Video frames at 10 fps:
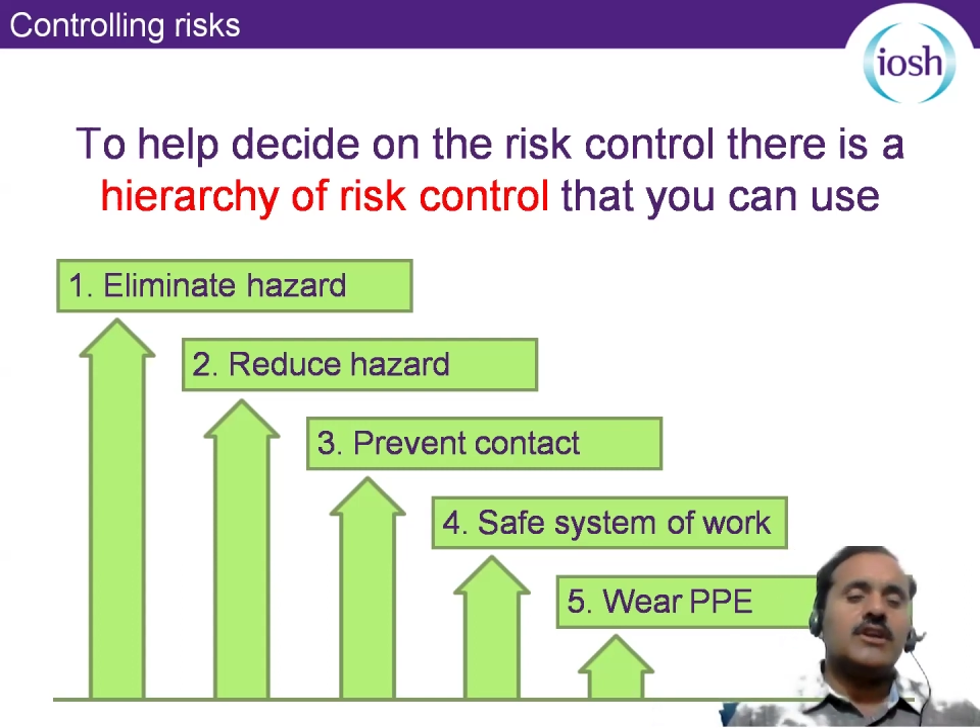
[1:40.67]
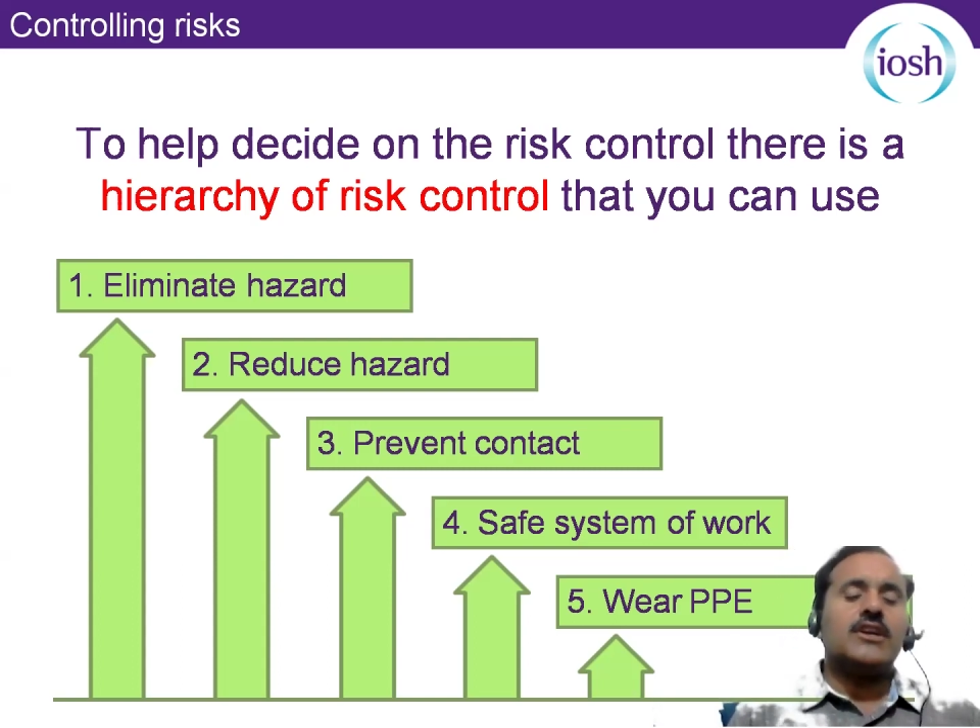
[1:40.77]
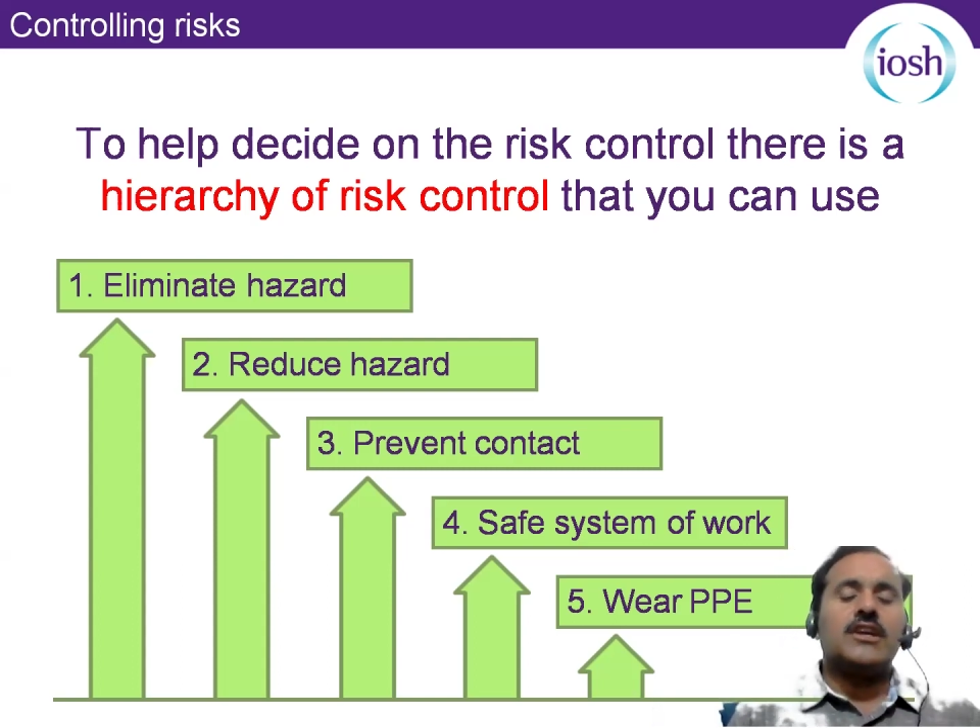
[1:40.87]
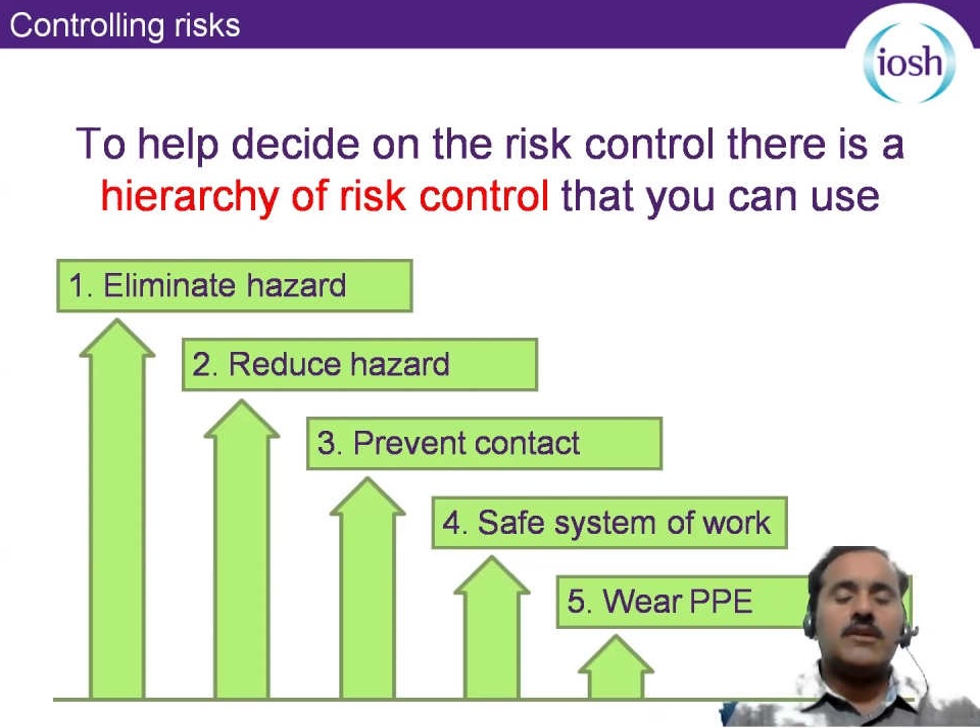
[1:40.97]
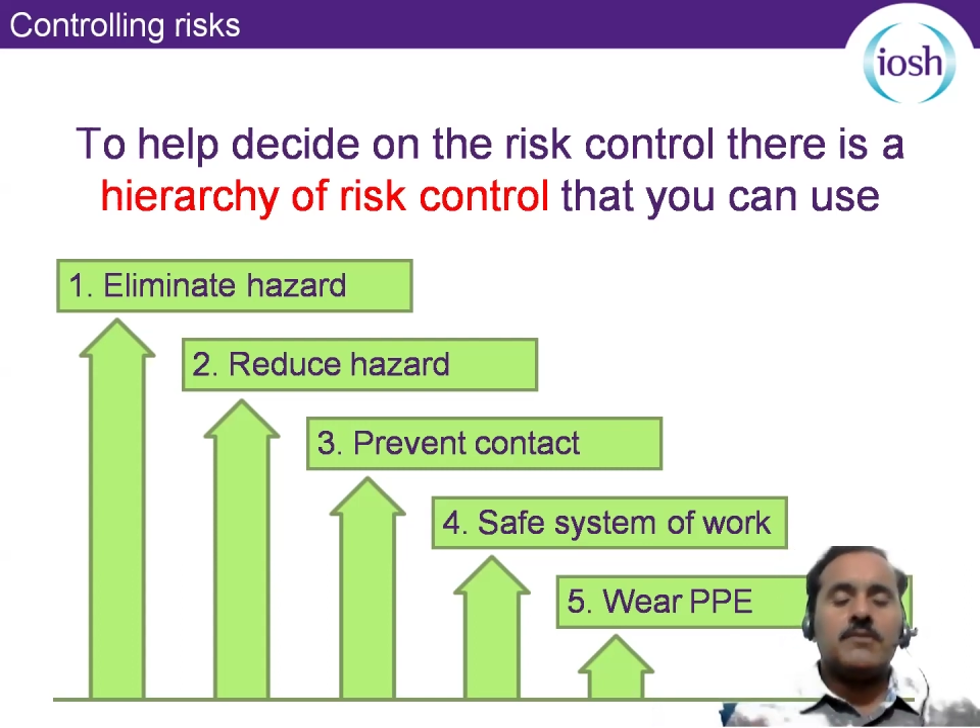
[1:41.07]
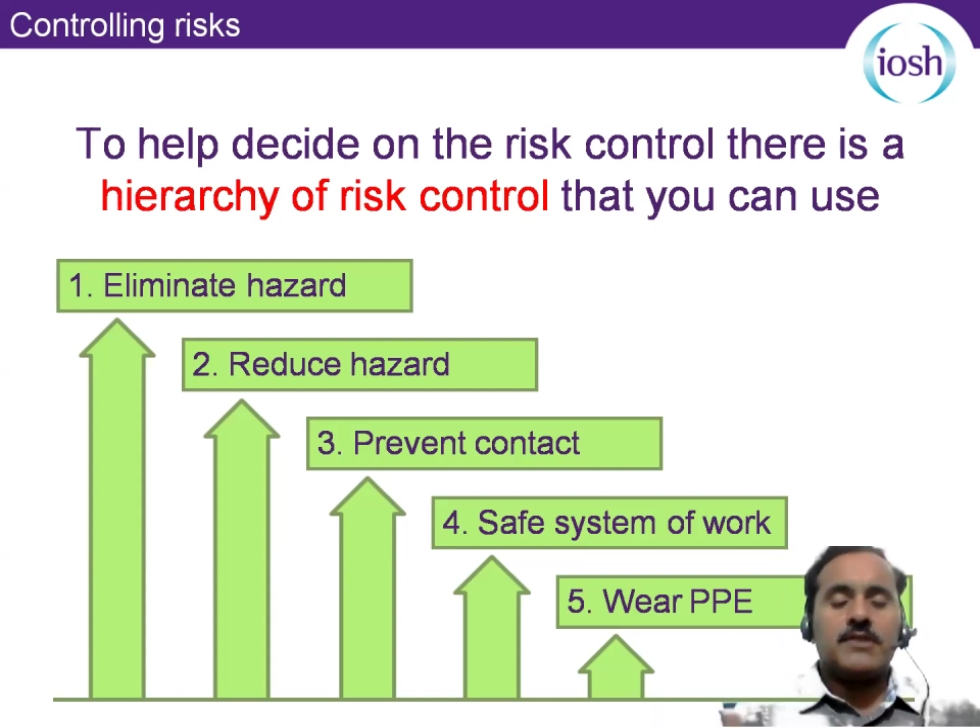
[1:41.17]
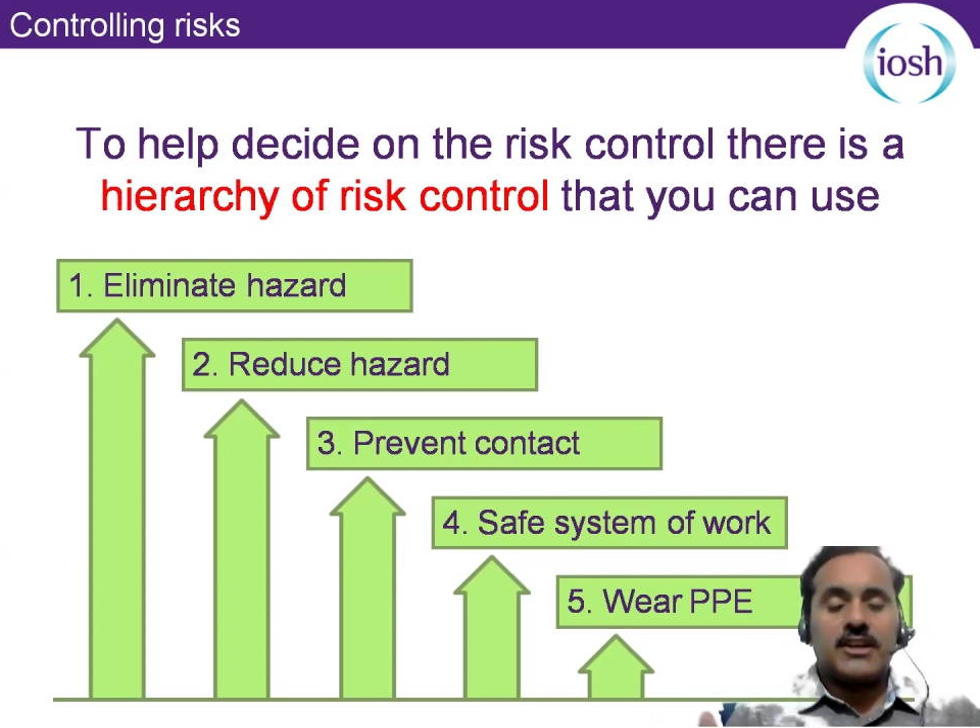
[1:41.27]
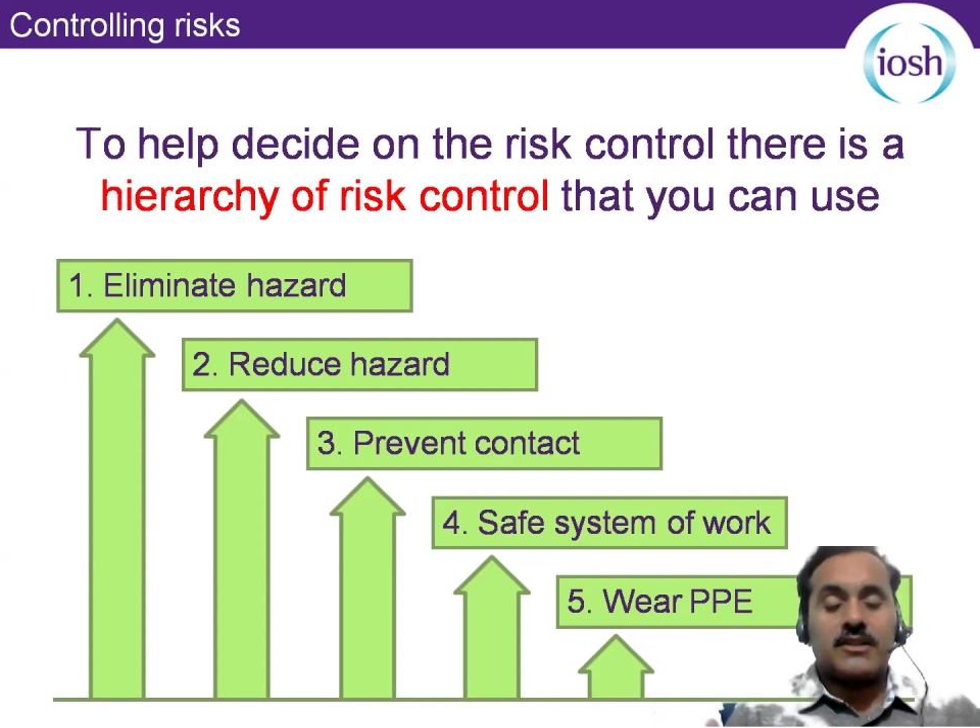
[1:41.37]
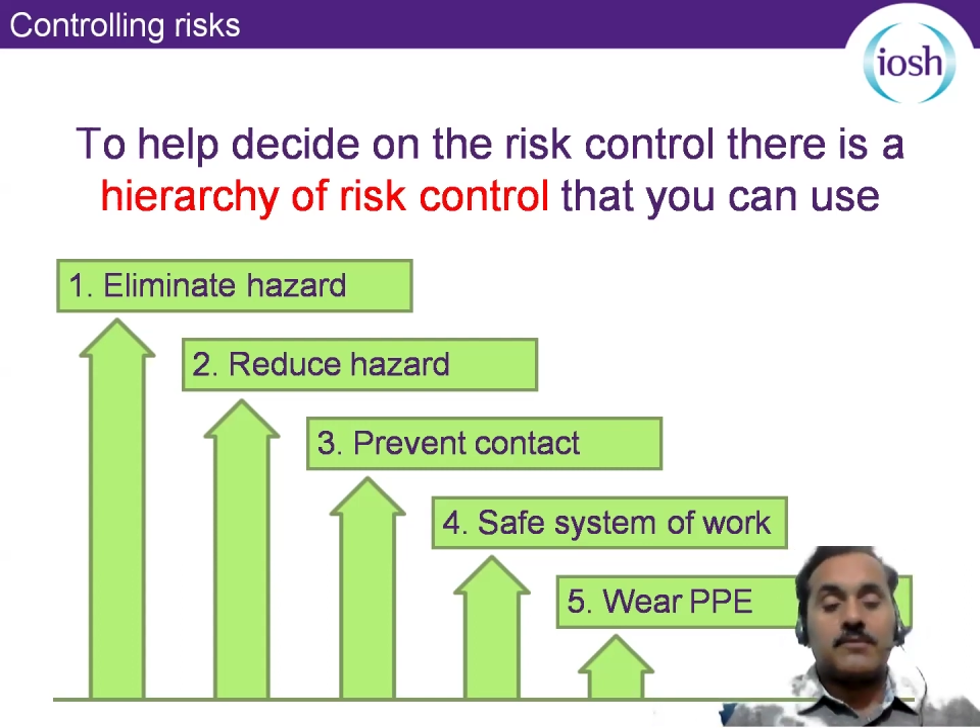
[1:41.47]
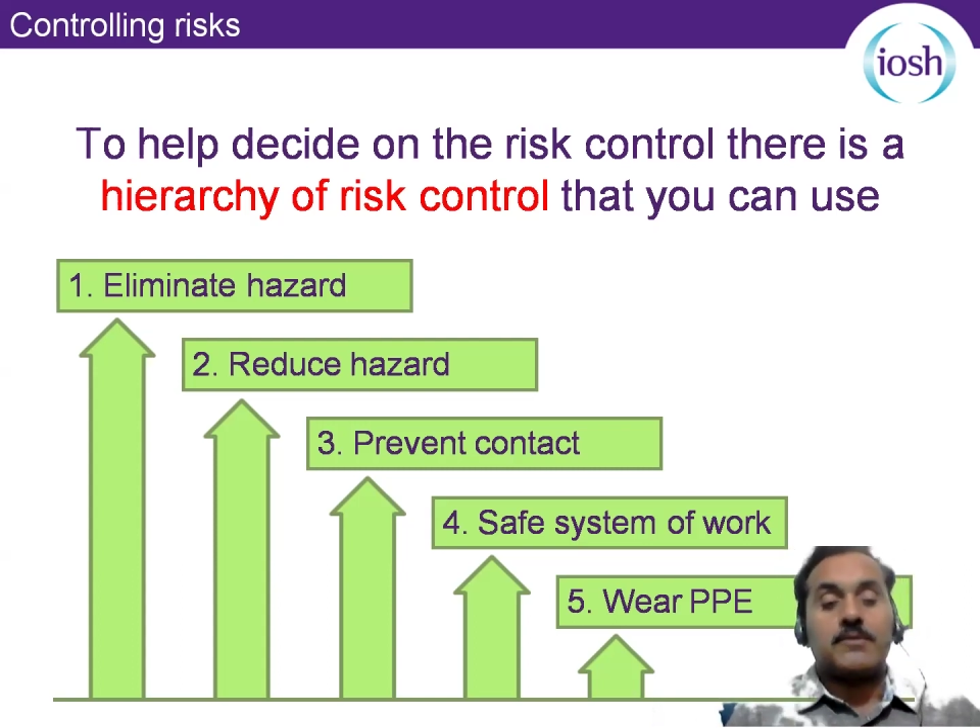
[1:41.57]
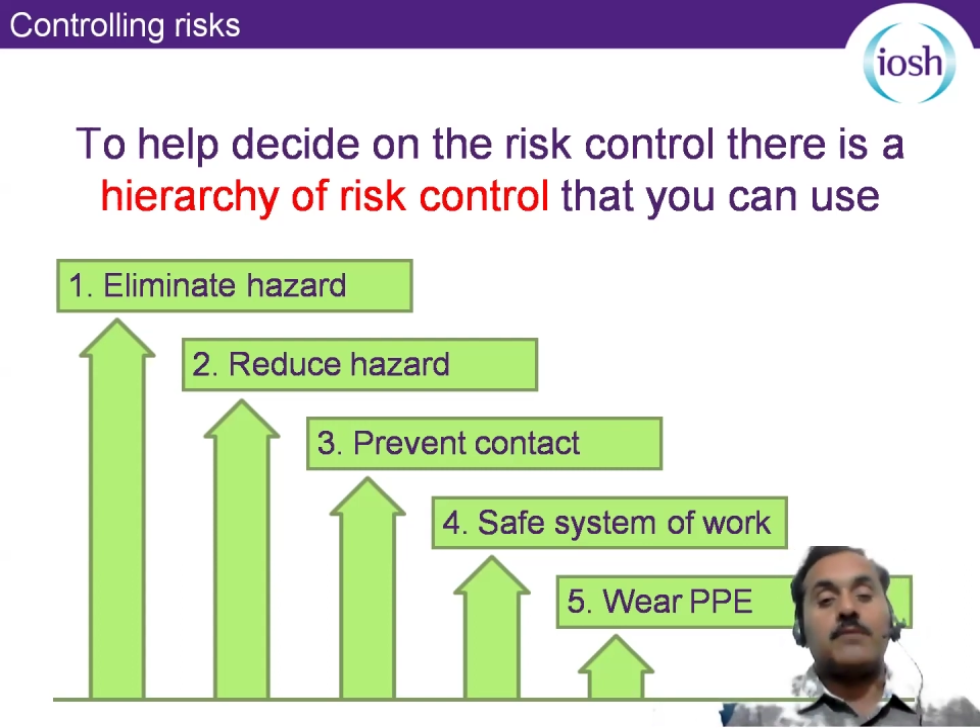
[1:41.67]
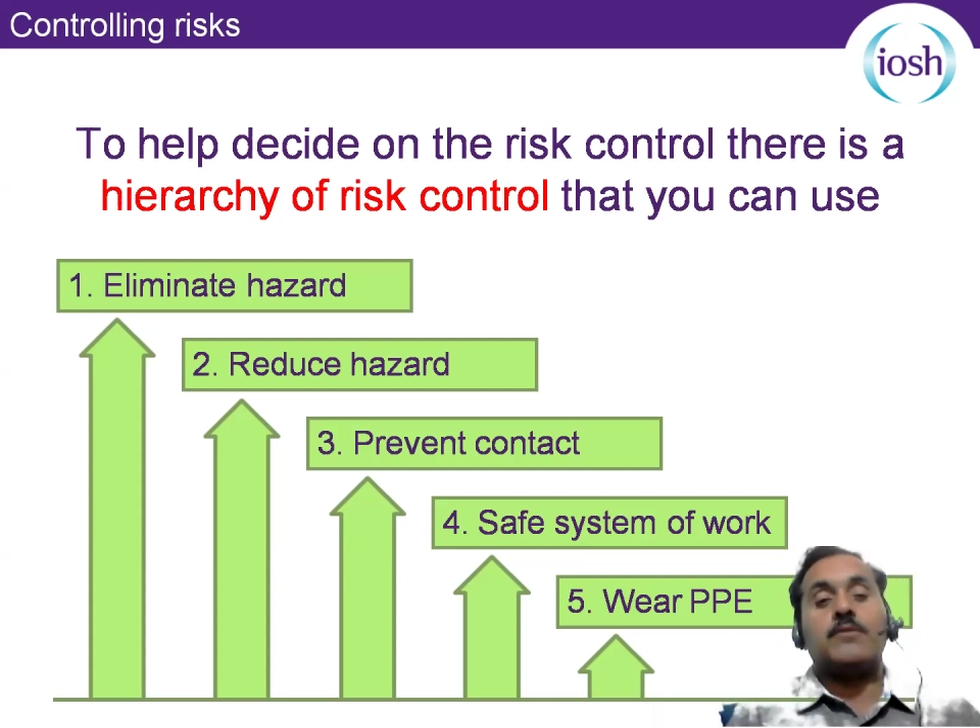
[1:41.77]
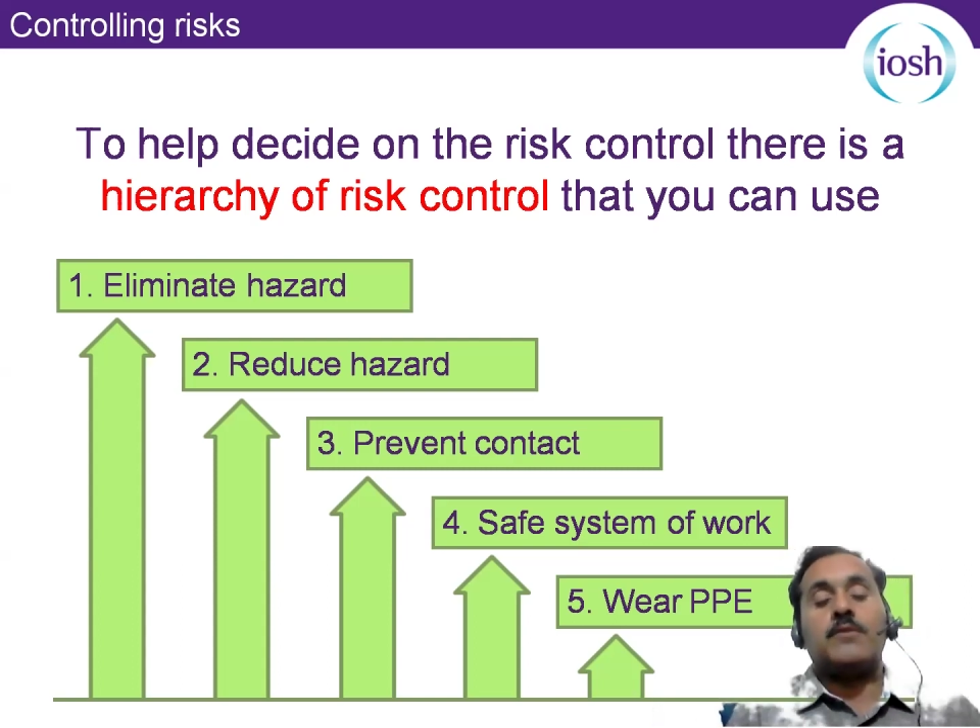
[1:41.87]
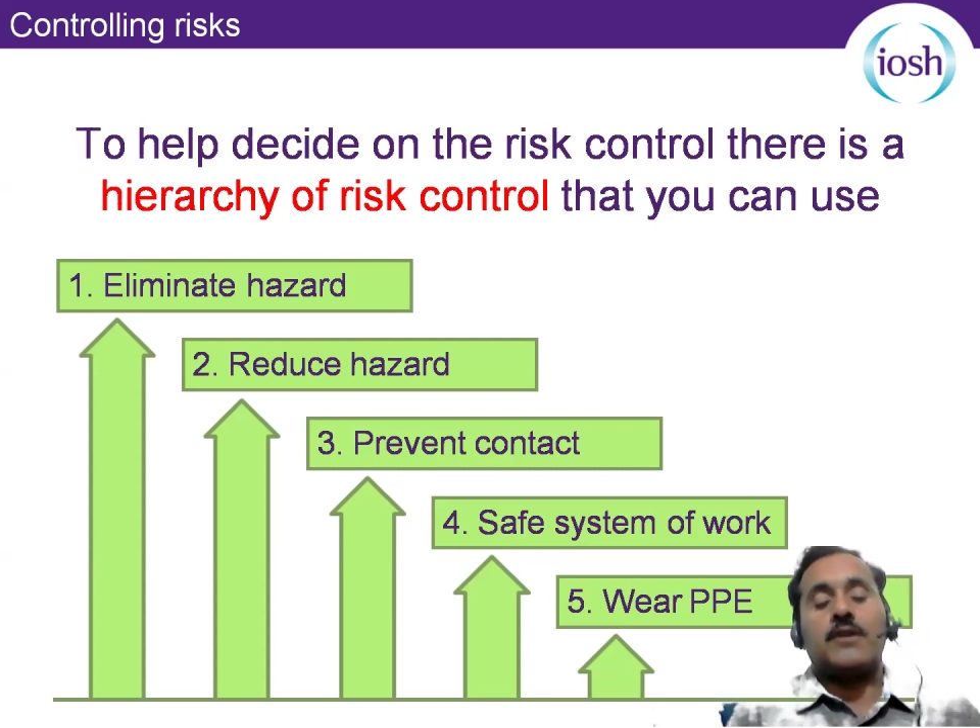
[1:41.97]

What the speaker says: eliminate the problem